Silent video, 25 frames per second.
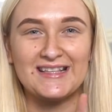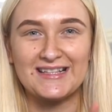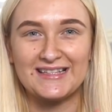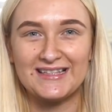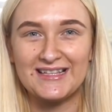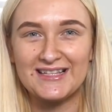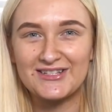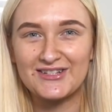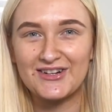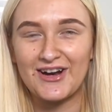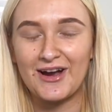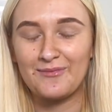and
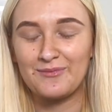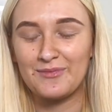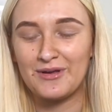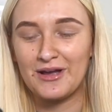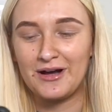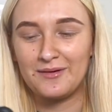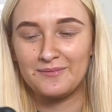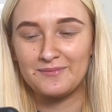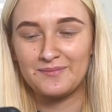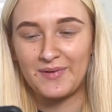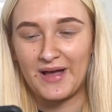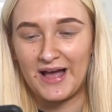this cracked me
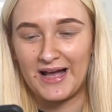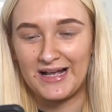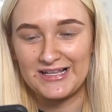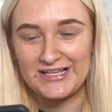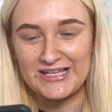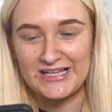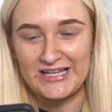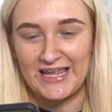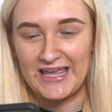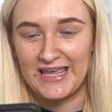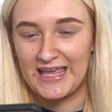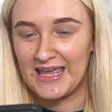up
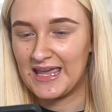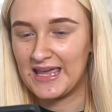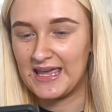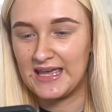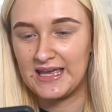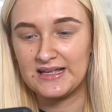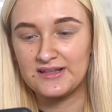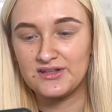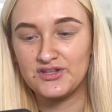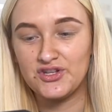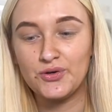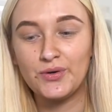actually,
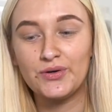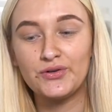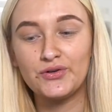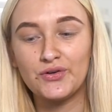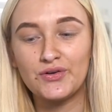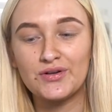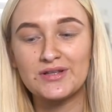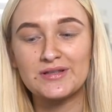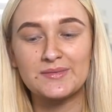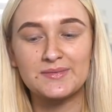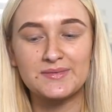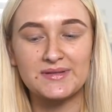is you are
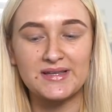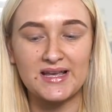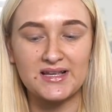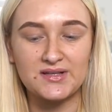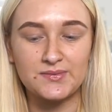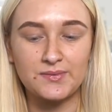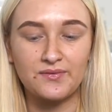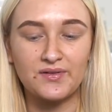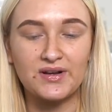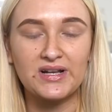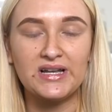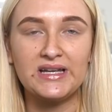not as
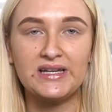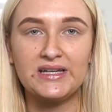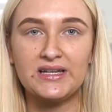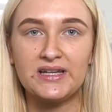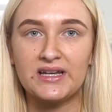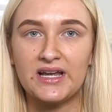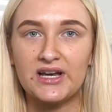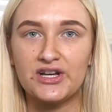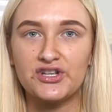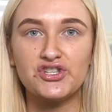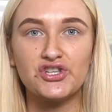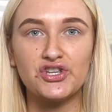obsessed with
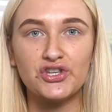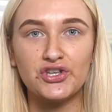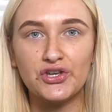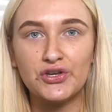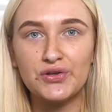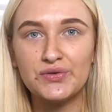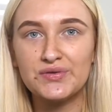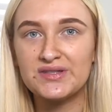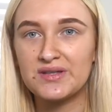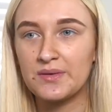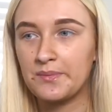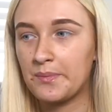cleaning as you
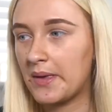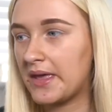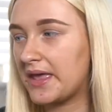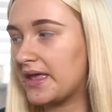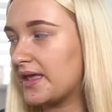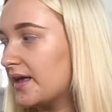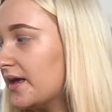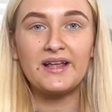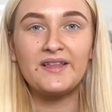used to be.